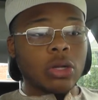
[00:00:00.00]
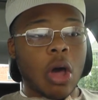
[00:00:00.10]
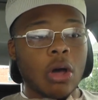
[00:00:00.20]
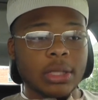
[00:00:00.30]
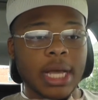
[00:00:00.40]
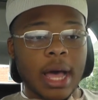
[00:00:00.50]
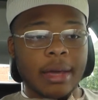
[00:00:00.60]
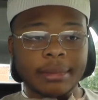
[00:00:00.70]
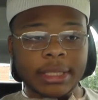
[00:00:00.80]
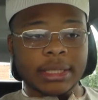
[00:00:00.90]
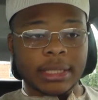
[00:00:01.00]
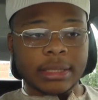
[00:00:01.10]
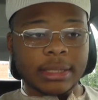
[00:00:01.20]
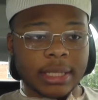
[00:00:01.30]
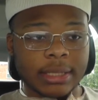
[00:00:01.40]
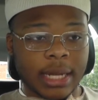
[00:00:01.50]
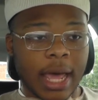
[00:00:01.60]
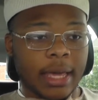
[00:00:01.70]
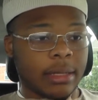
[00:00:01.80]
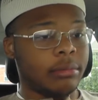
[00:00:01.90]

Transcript: long time since since like